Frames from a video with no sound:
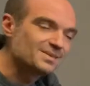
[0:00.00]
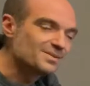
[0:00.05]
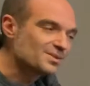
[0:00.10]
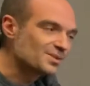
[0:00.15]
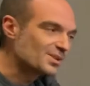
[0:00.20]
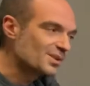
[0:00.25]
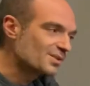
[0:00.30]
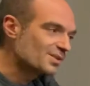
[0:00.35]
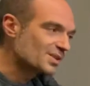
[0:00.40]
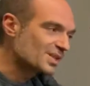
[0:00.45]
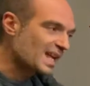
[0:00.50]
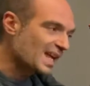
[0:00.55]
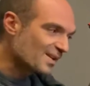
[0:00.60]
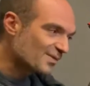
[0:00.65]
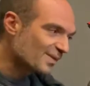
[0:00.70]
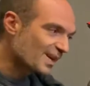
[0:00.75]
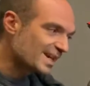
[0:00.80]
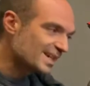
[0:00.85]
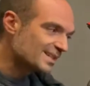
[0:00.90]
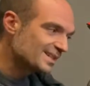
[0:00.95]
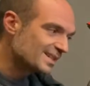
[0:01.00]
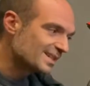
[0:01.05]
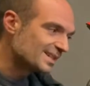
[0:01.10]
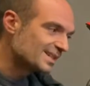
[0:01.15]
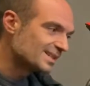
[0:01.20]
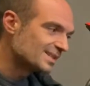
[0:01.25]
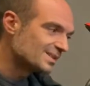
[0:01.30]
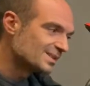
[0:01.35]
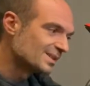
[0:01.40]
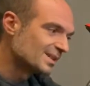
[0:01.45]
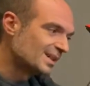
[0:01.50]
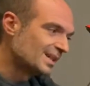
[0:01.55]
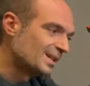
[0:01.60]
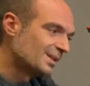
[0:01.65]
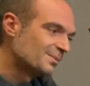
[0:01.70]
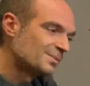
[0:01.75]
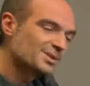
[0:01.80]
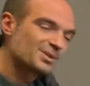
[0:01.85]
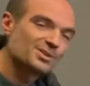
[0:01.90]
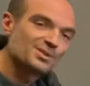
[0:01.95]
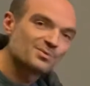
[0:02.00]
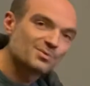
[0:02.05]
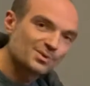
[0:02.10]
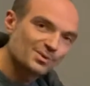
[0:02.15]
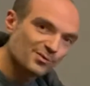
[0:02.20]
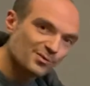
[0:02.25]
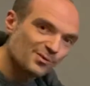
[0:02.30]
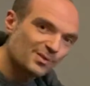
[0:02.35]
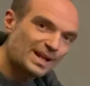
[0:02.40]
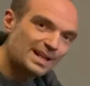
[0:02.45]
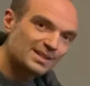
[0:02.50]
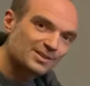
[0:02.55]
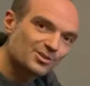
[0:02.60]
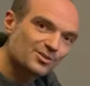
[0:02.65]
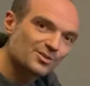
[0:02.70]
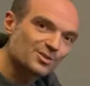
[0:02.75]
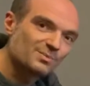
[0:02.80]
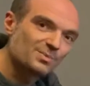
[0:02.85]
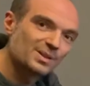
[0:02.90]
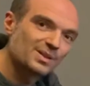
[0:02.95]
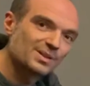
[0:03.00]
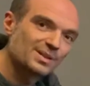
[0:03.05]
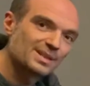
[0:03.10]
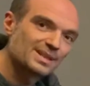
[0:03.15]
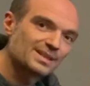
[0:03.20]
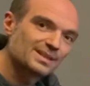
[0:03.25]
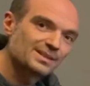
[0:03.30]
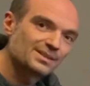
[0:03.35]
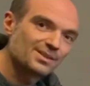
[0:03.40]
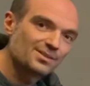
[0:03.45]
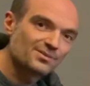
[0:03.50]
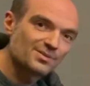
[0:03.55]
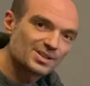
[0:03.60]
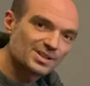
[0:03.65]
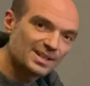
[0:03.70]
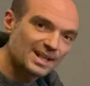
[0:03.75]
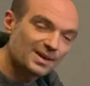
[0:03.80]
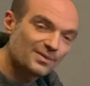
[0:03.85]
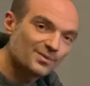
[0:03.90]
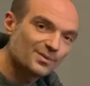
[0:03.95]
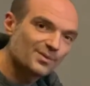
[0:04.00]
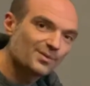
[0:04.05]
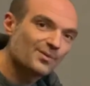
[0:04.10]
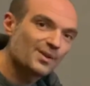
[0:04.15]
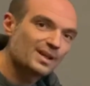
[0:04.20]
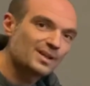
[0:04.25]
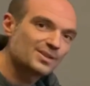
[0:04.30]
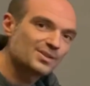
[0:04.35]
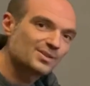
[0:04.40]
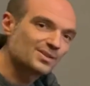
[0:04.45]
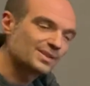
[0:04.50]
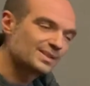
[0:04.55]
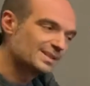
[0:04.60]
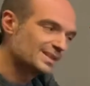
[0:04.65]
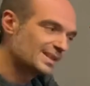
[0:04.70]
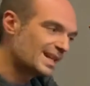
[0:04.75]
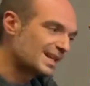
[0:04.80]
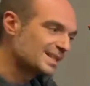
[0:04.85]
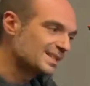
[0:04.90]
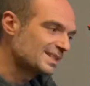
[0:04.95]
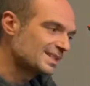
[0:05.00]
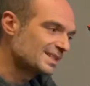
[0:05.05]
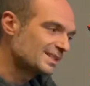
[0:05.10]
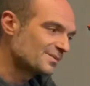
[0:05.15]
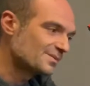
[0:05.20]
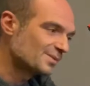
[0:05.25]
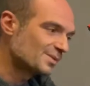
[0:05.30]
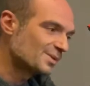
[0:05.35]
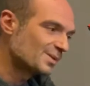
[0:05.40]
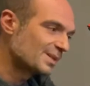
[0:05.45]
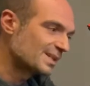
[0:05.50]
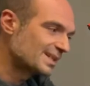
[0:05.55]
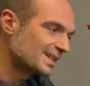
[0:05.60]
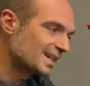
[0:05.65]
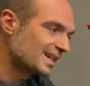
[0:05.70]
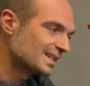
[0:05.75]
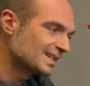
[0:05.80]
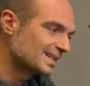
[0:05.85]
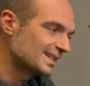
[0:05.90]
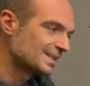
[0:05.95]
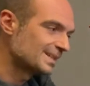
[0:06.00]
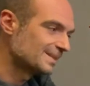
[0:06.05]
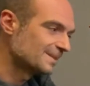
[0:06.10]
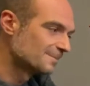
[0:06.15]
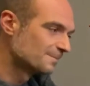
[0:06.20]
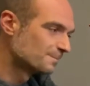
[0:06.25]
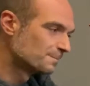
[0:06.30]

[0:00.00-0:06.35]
It's known as an F18 because it was a factory bike, obviously F for factory and 18 for 2018.